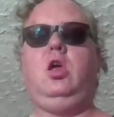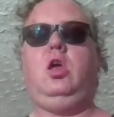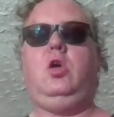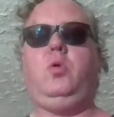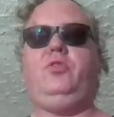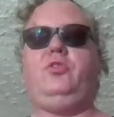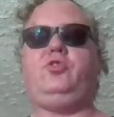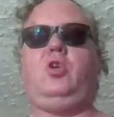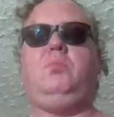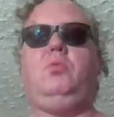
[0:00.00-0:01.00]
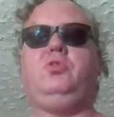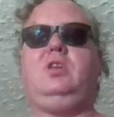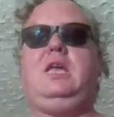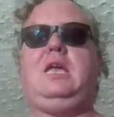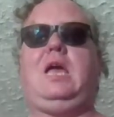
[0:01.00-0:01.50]
when the stomach
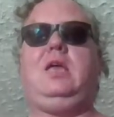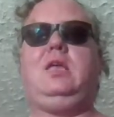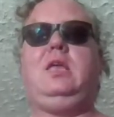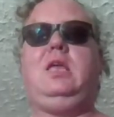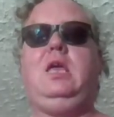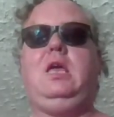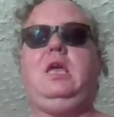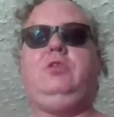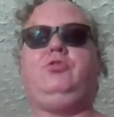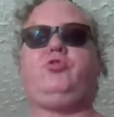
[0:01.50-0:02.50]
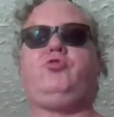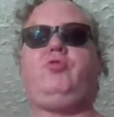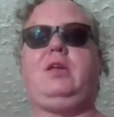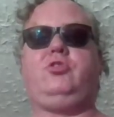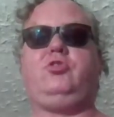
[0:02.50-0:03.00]
muscle here is
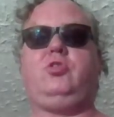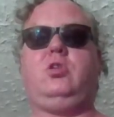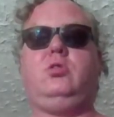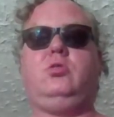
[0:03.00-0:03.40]
stretched.